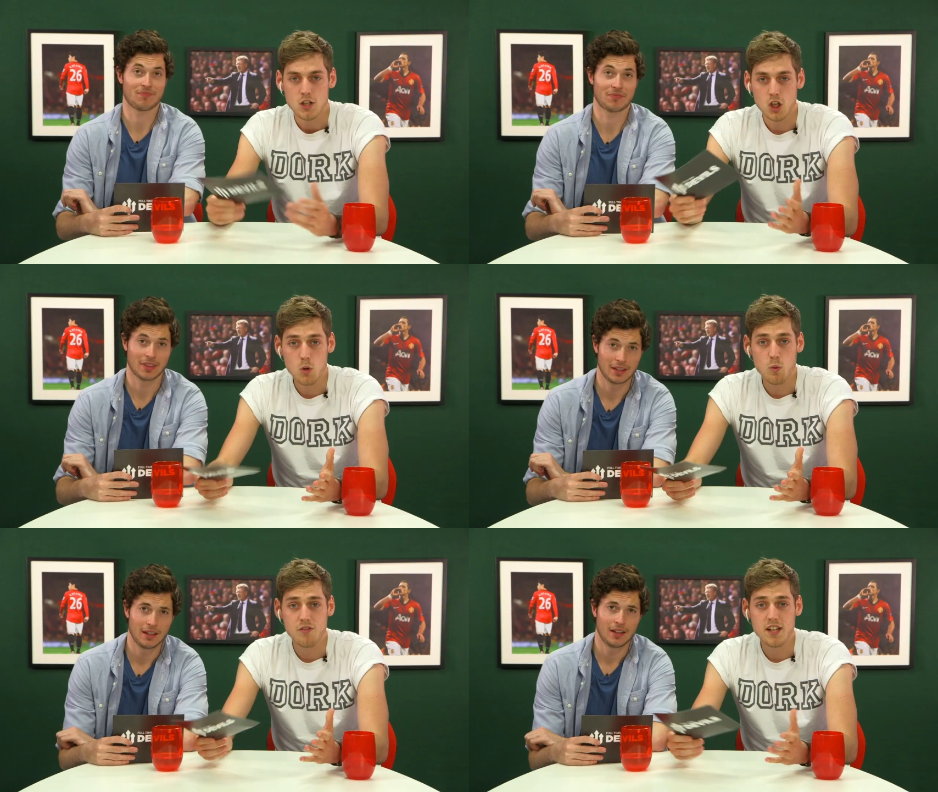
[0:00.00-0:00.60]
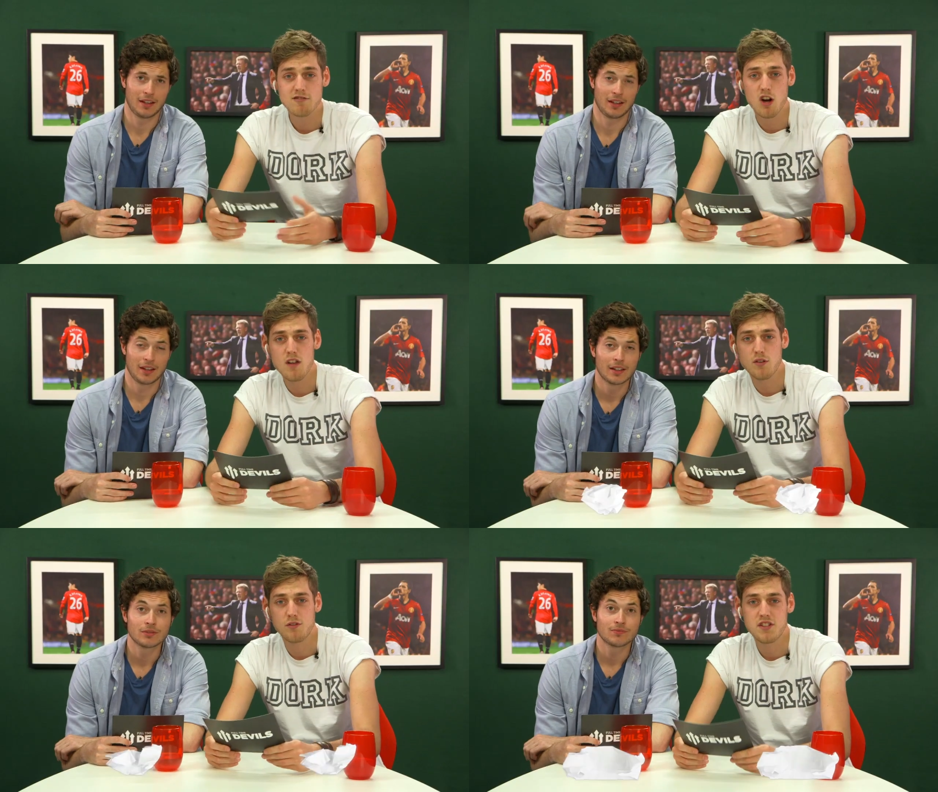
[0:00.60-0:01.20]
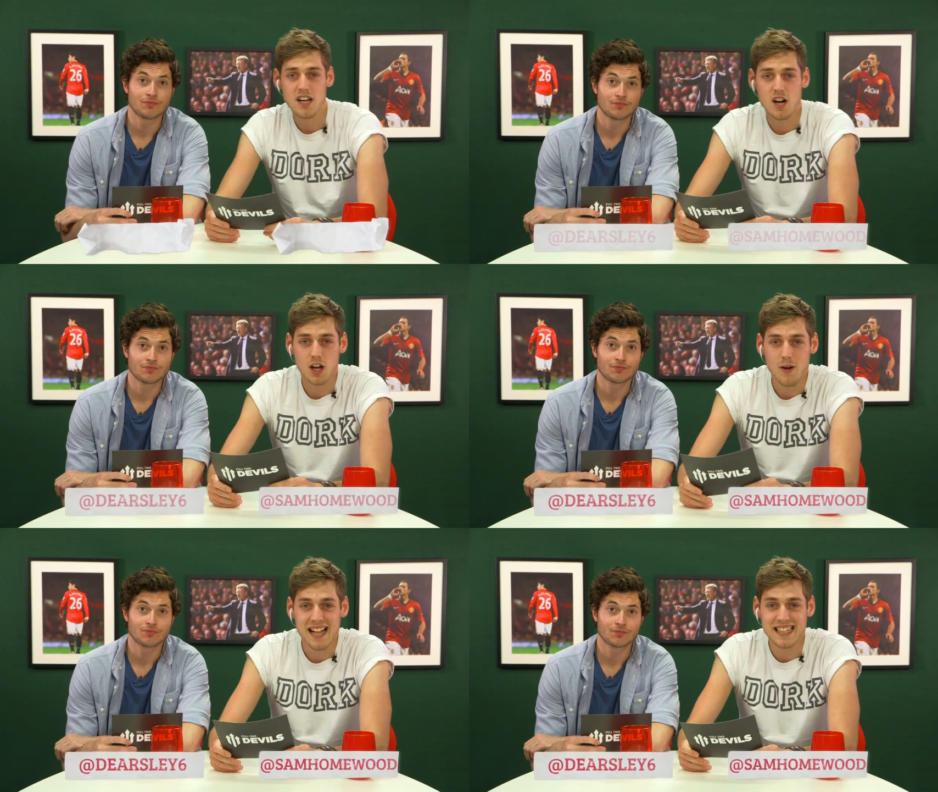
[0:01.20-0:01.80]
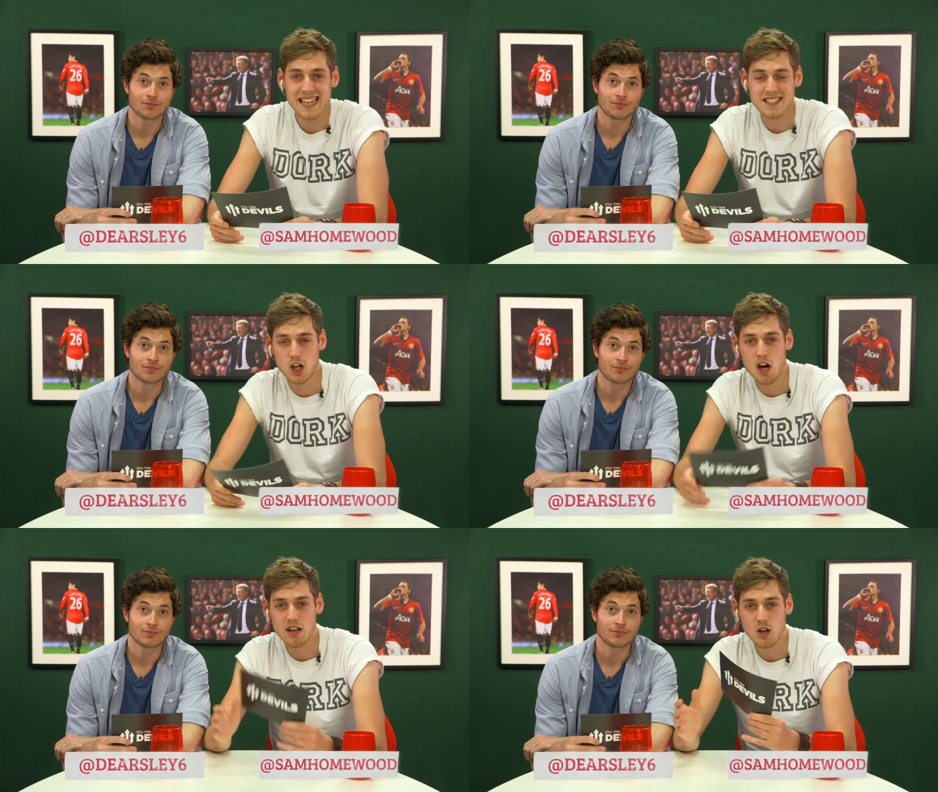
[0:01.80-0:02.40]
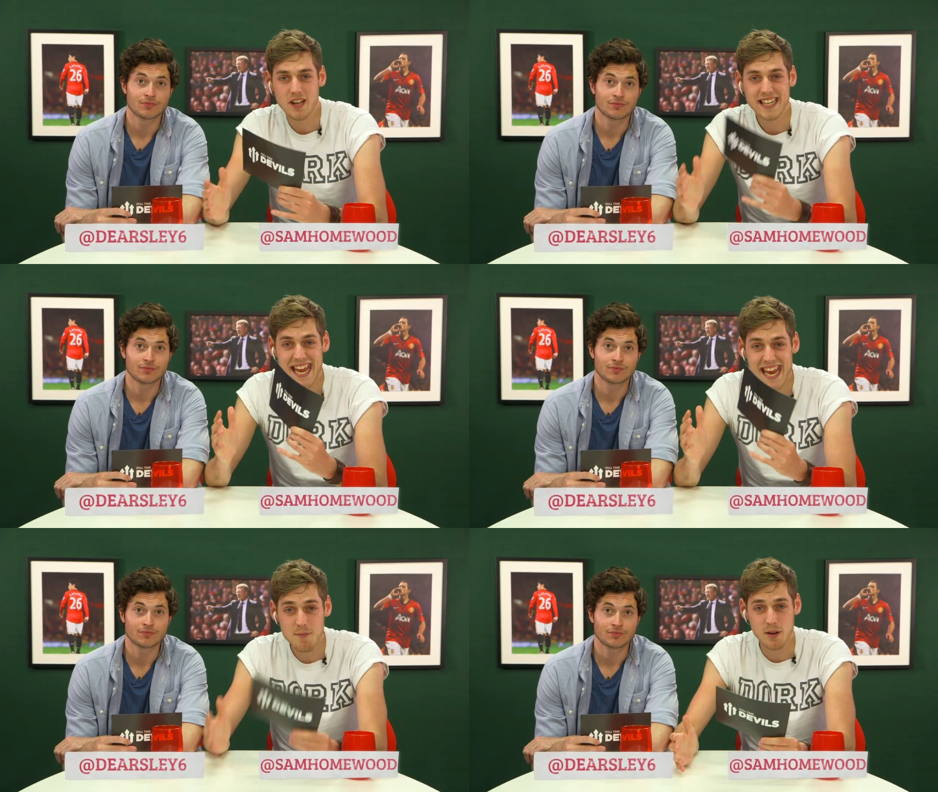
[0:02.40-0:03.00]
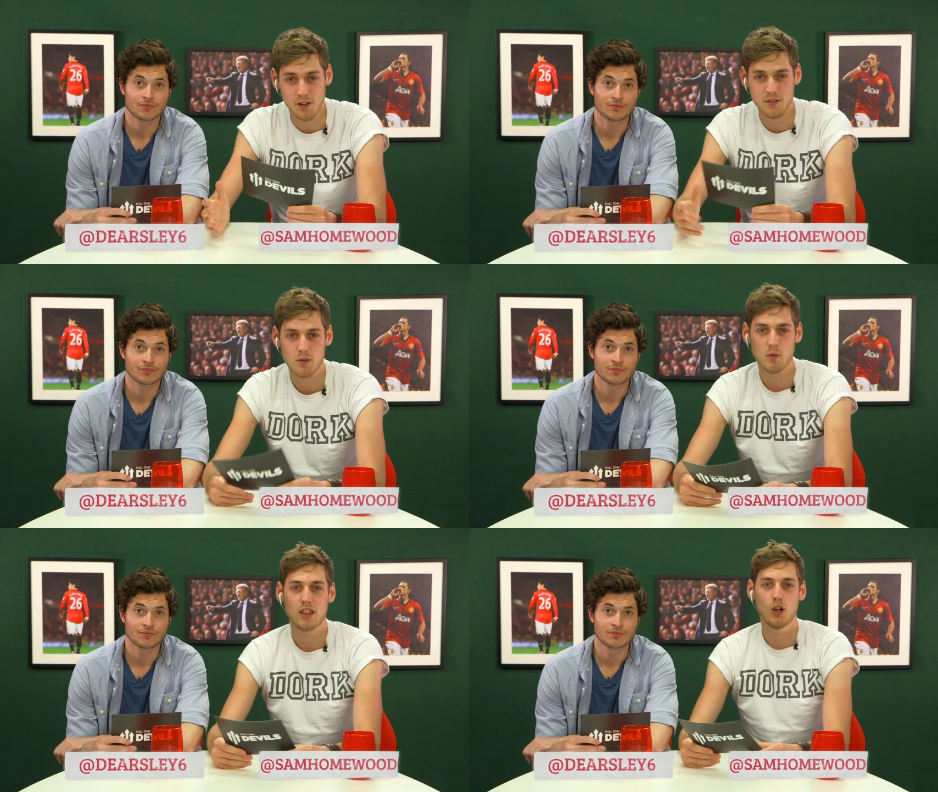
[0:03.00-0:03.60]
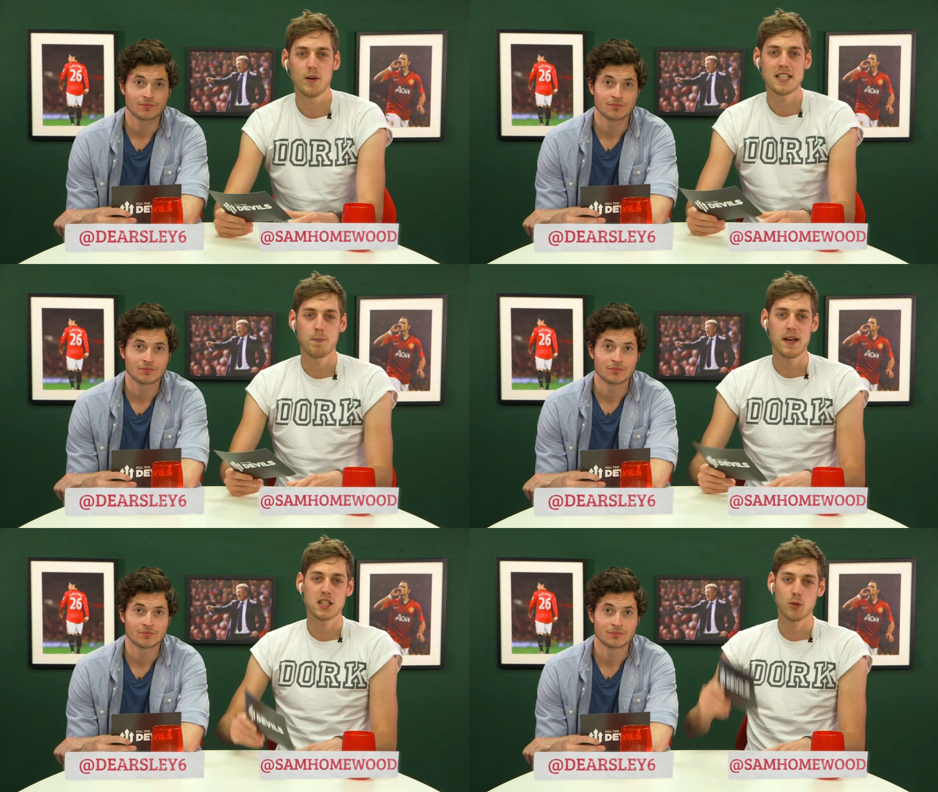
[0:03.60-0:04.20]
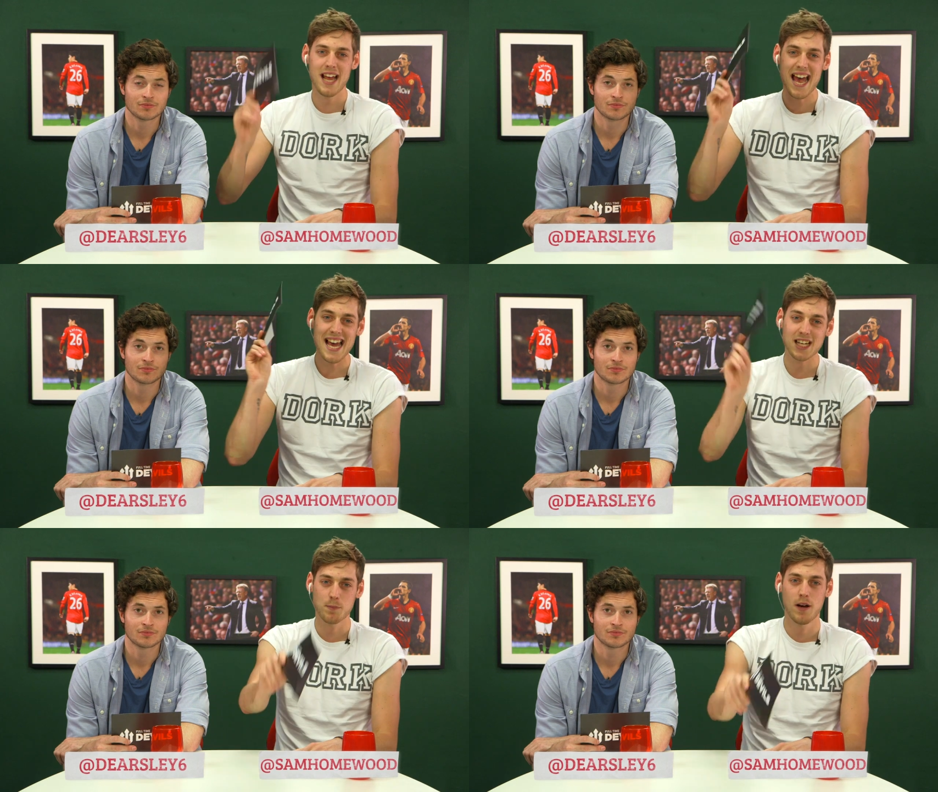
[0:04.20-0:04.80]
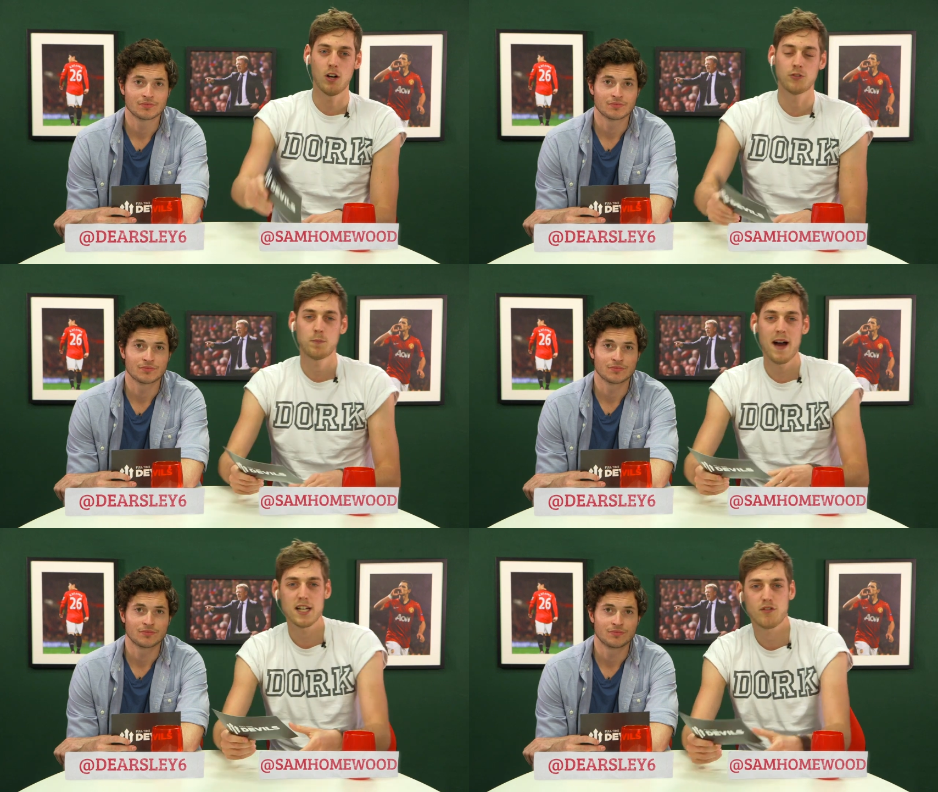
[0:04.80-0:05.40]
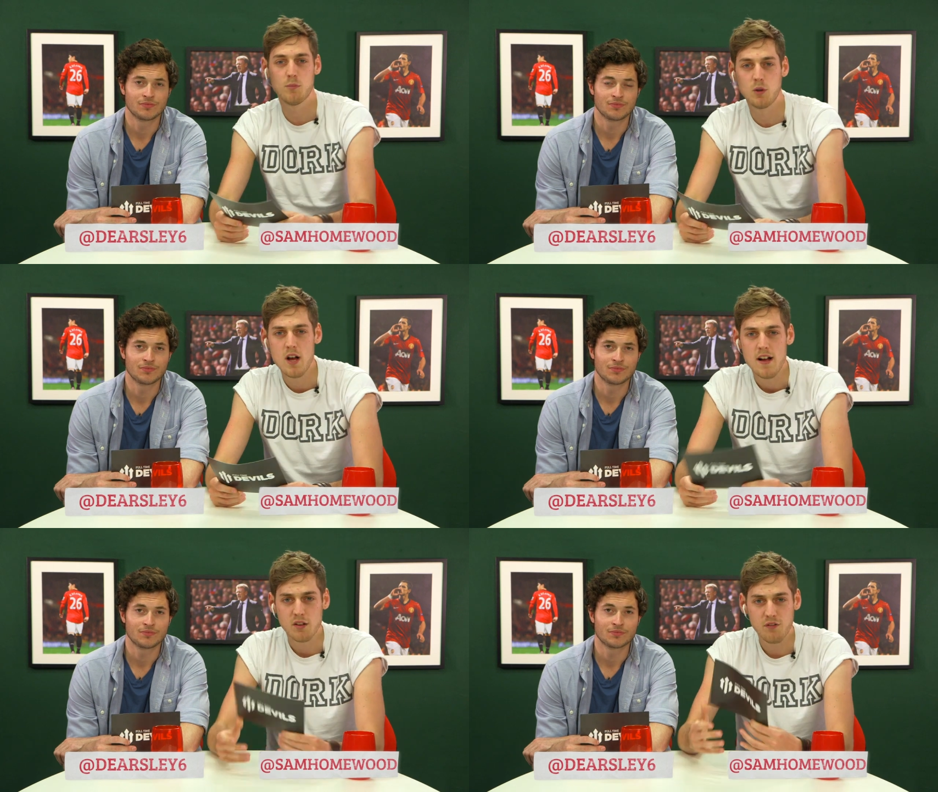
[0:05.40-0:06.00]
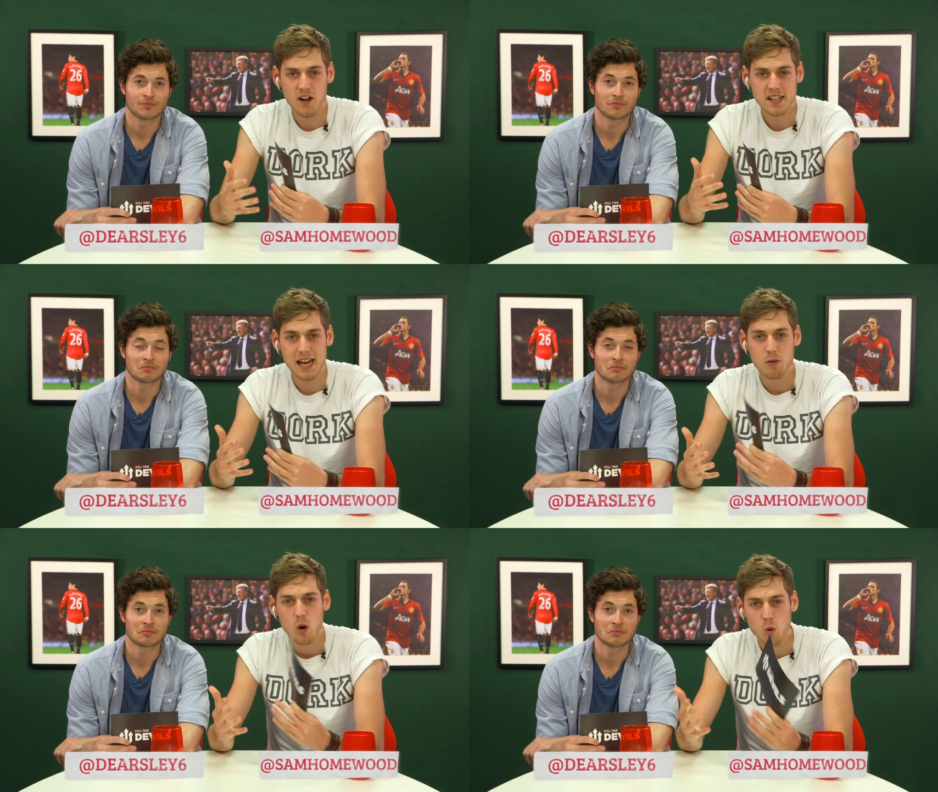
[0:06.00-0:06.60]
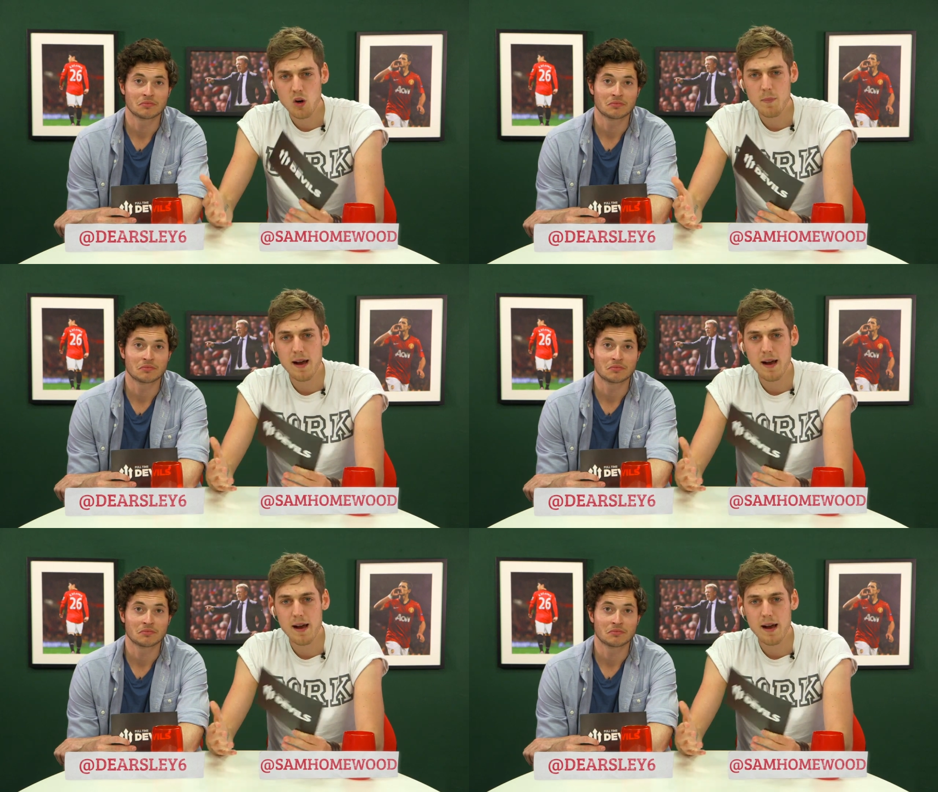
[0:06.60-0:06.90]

Speaker 1: So, with the arrival of Thiago Alcantara looking imminent, we thought we'd speak to an expert on Spanish football to find out all